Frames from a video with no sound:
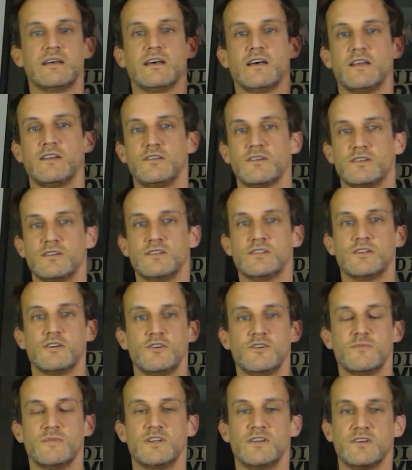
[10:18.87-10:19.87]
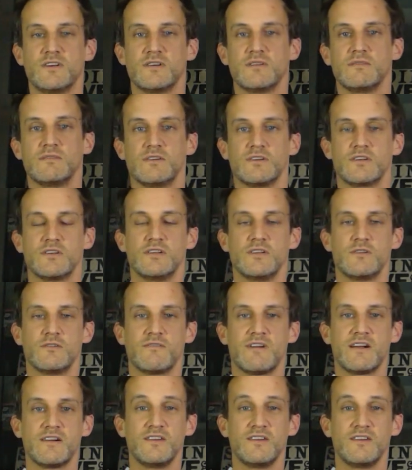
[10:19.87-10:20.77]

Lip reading: and you can zoom, and you can do around,